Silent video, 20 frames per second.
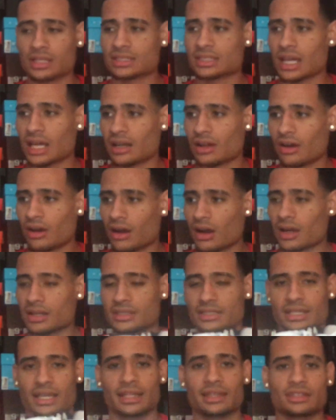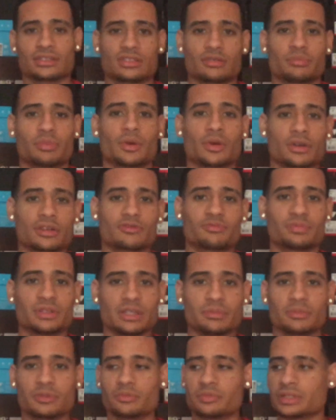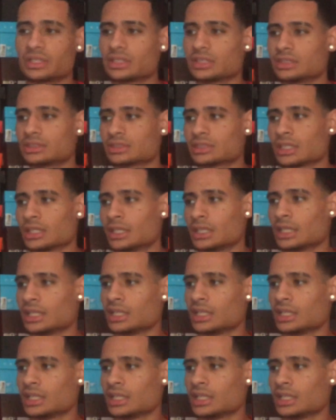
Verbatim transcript: It's kind of hard to get the support of people because